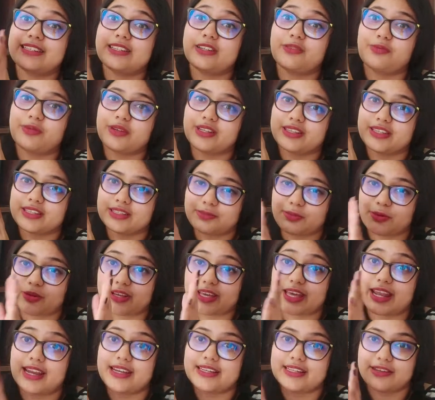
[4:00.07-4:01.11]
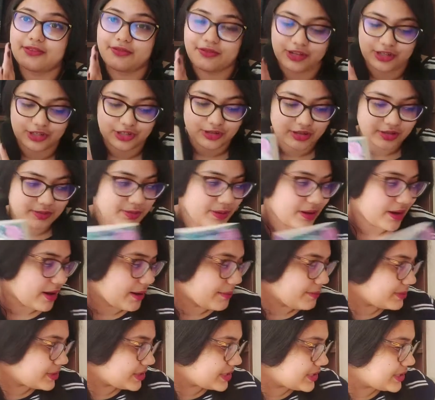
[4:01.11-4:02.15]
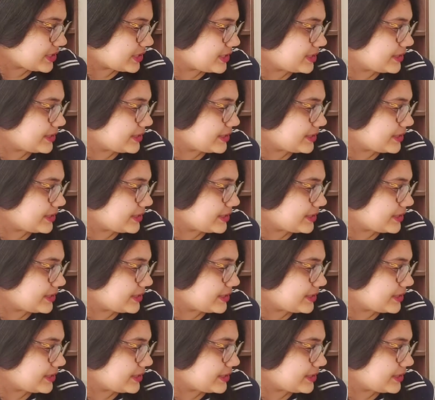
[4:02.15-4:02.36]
did read this book and I did finish this prompt.